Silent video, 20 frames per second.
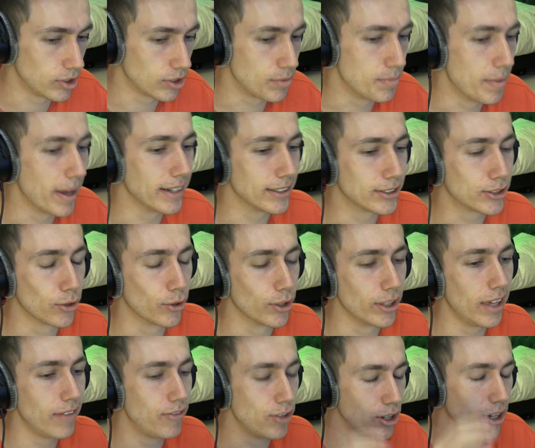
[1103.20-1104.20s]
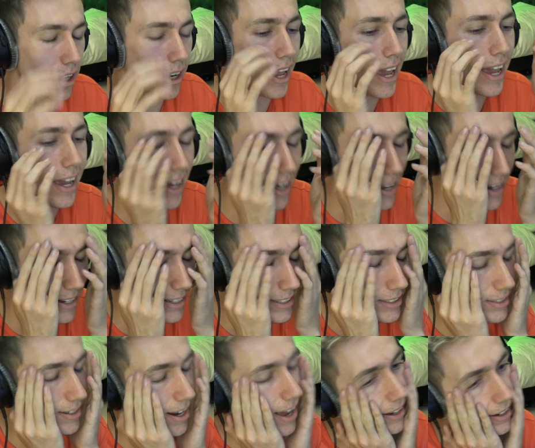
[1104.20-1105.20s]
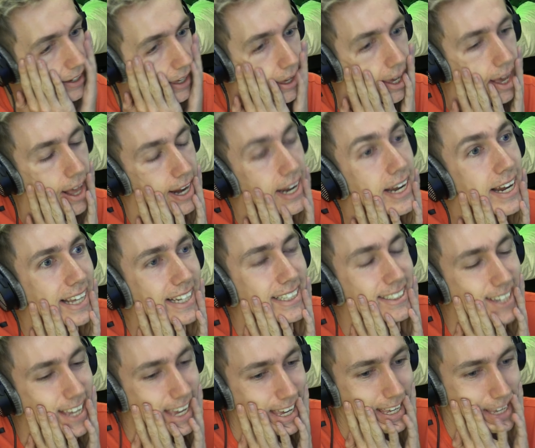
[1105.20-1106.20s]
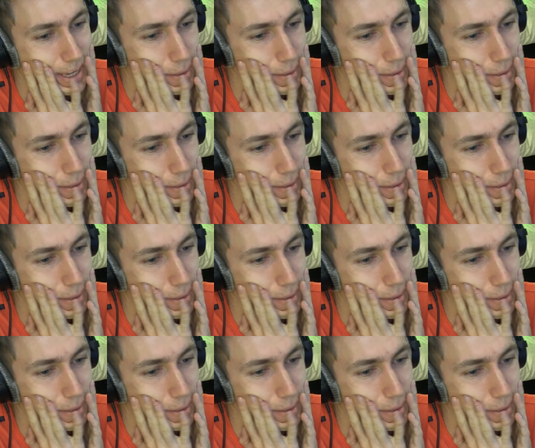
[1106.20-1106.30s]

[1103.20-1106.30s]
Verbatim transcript: just make sure if you're gonna hit, at least like at least hit